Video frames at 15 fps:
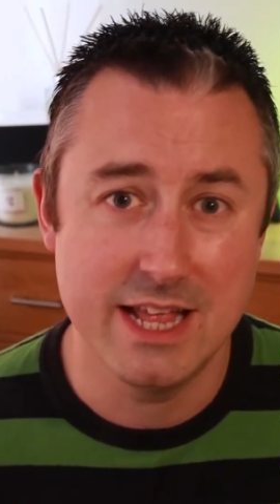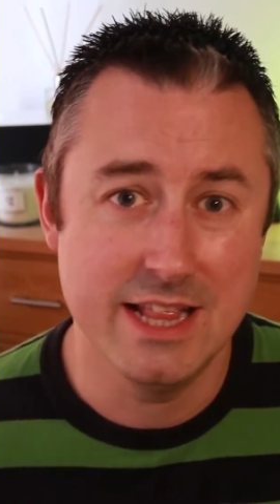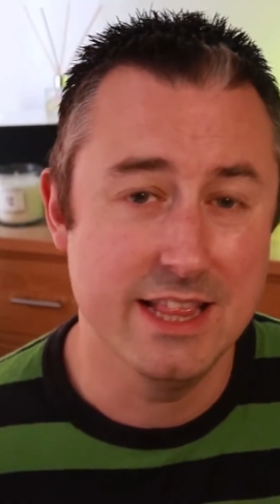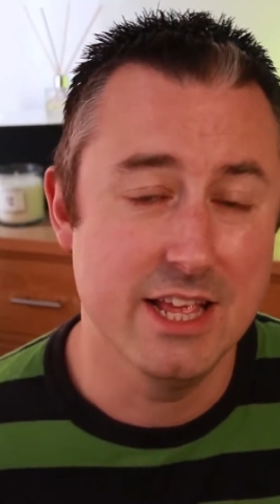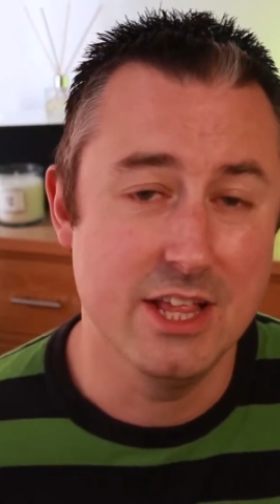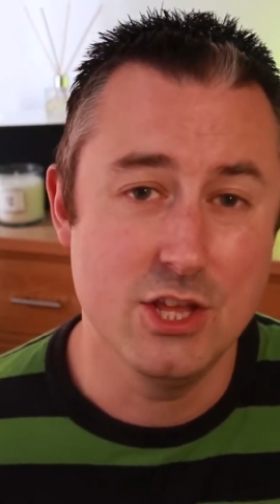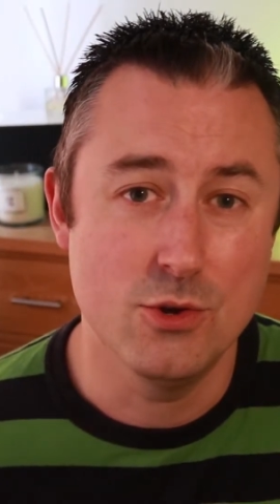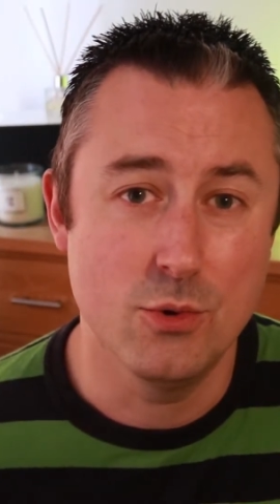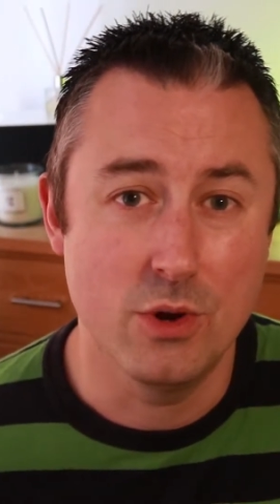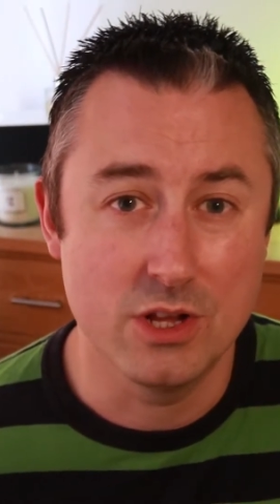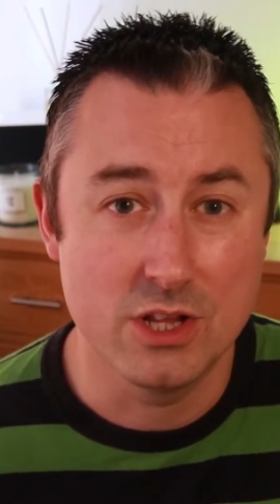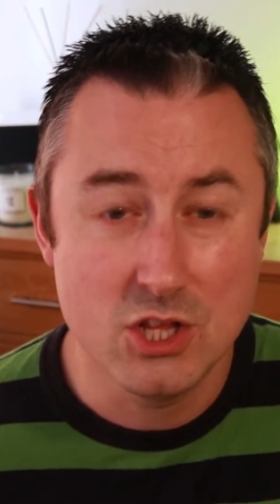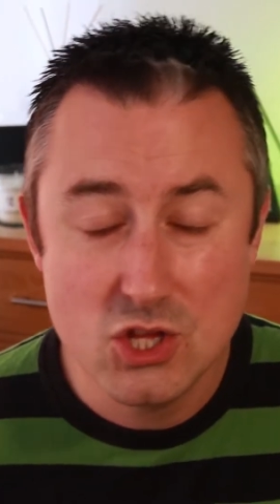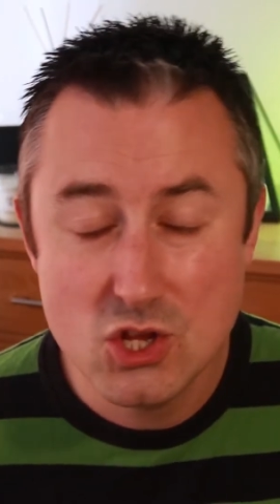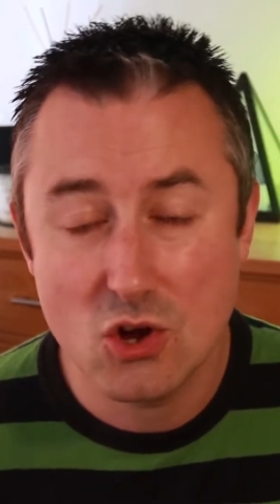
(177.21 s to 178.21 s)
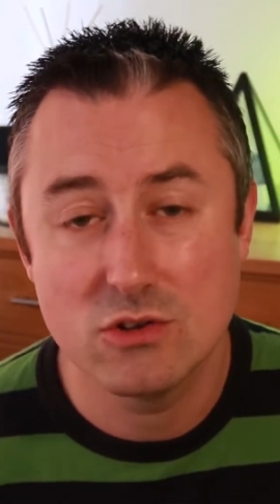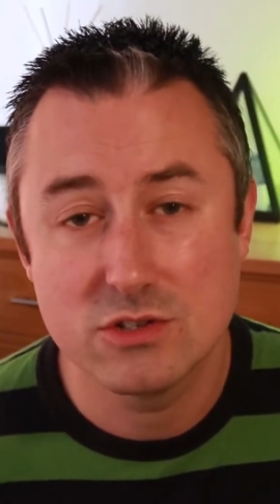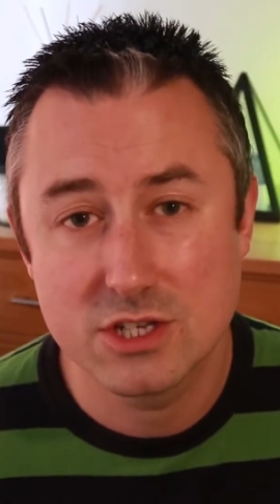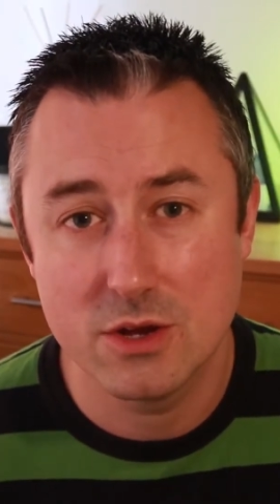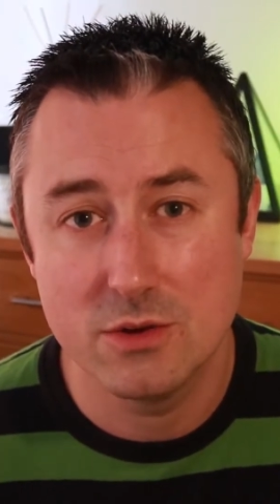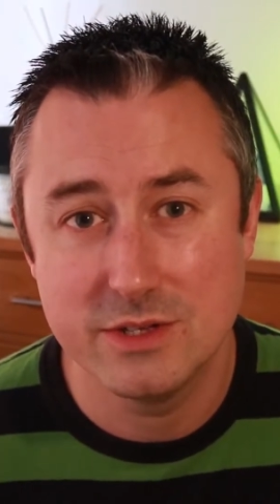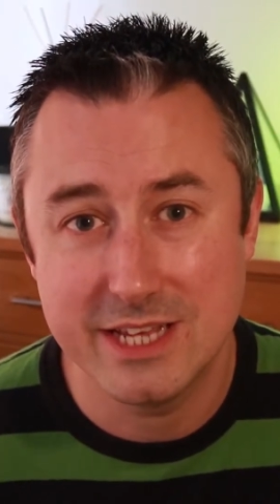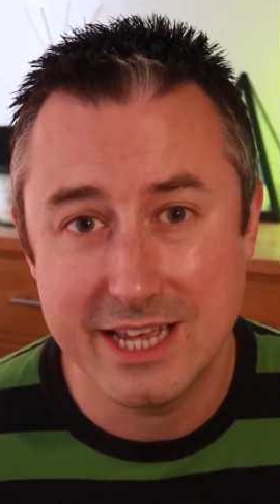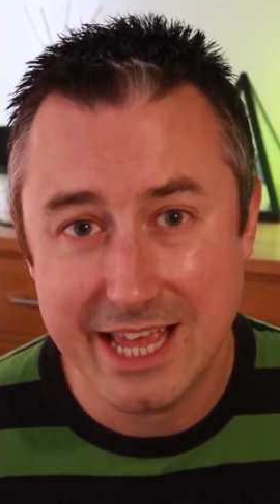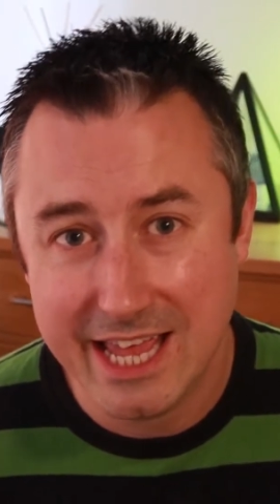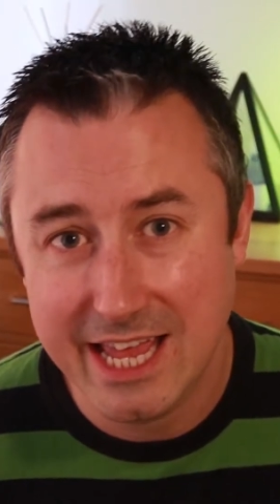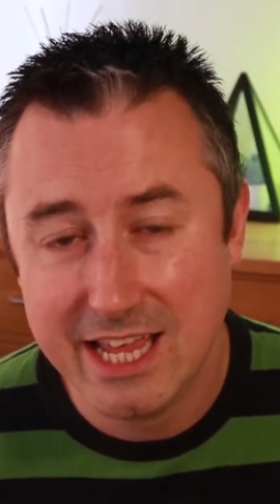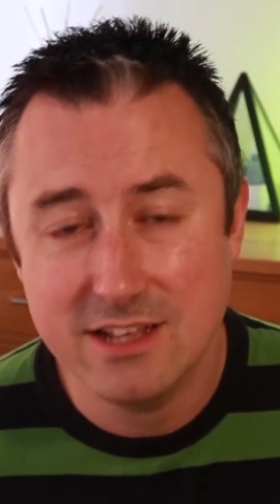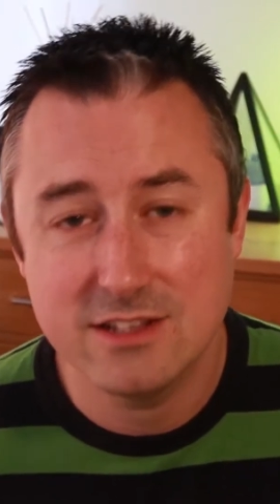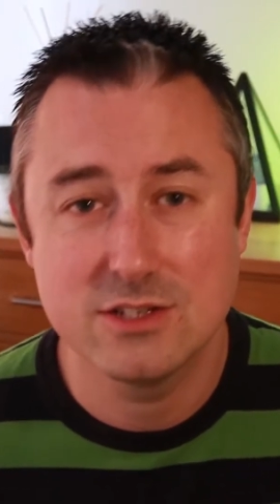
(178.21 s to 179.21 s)
in that you're not going to
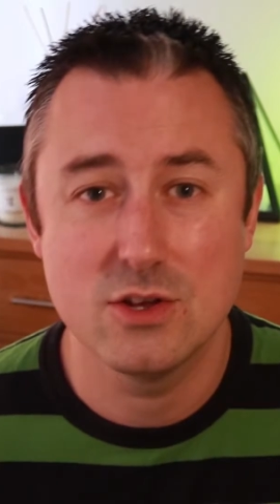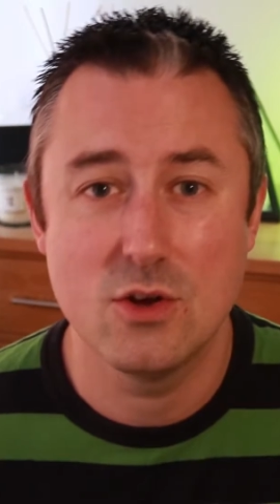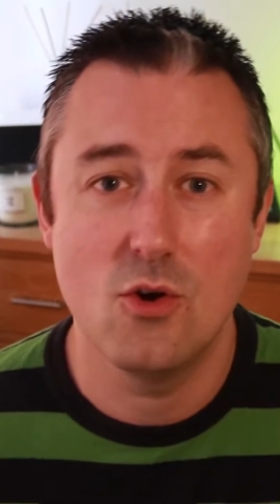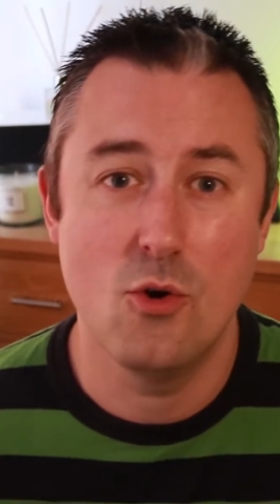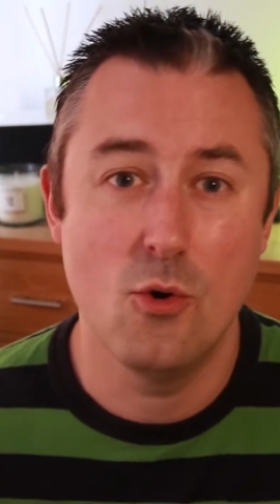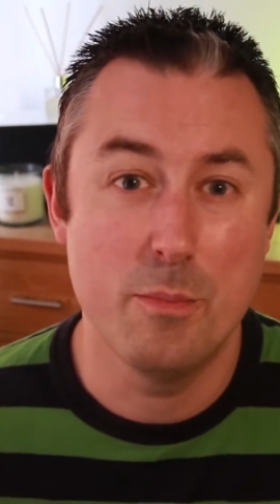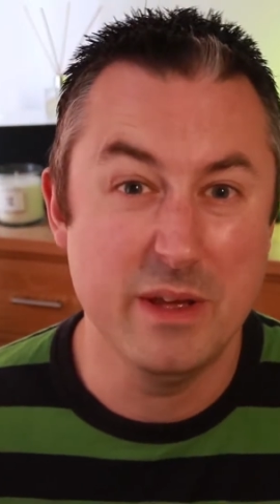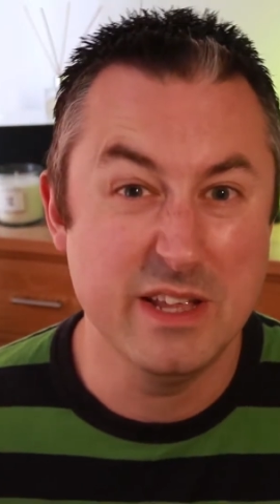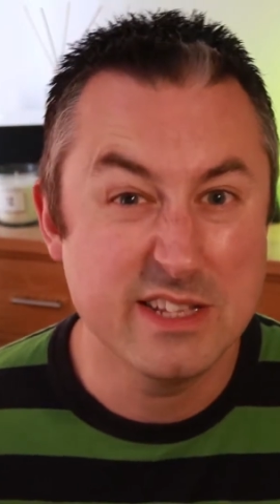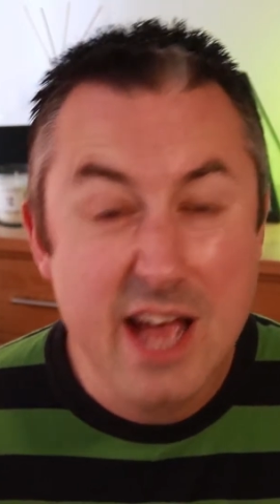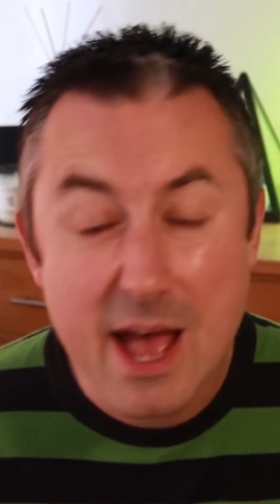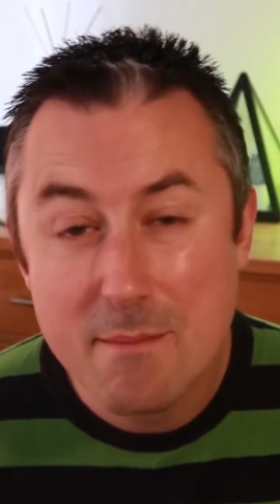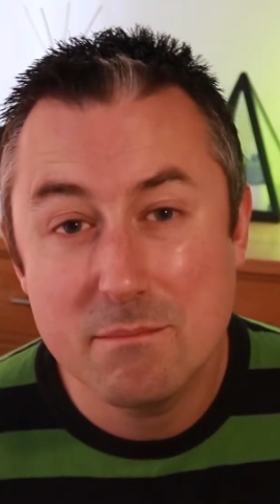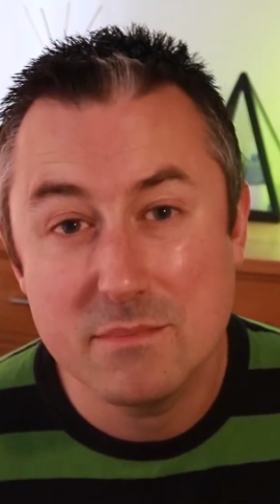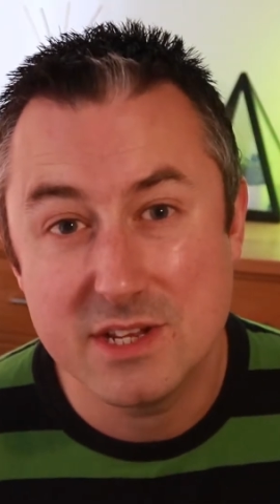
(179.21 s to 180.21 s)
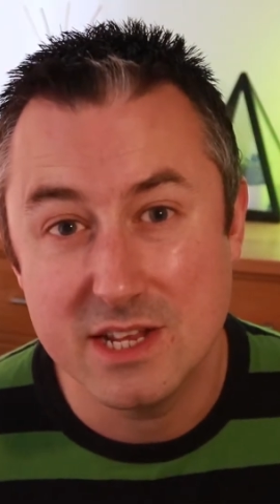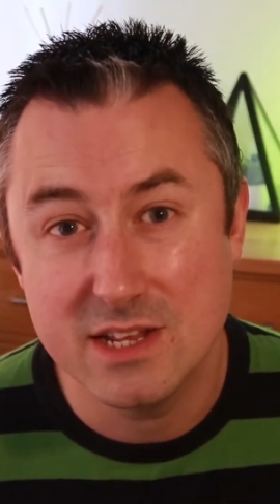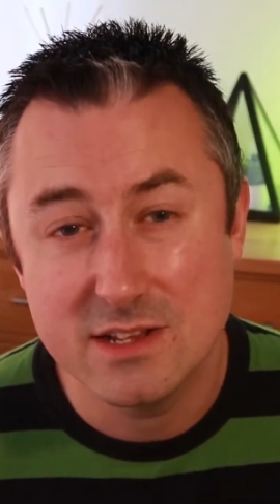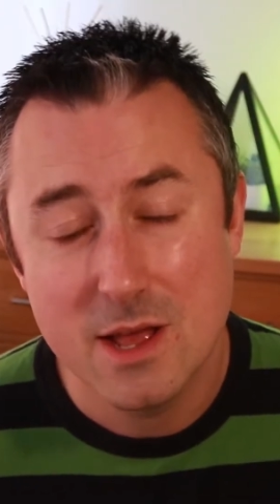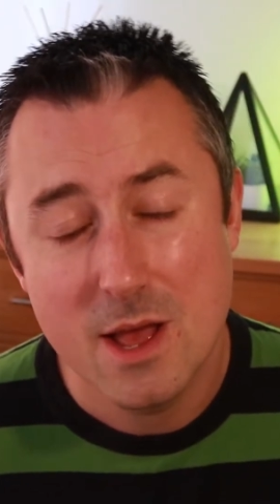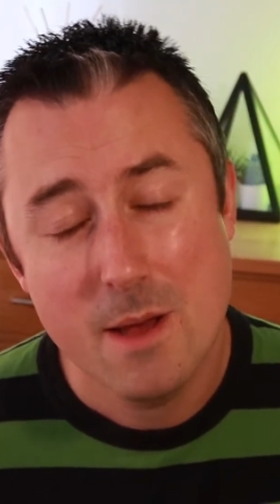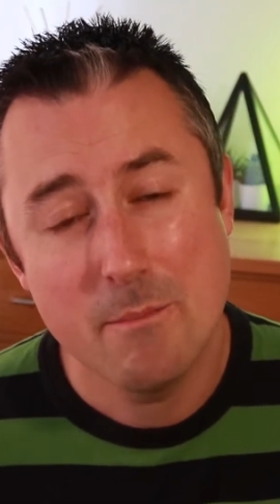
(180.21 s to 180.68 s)
eat or be tempted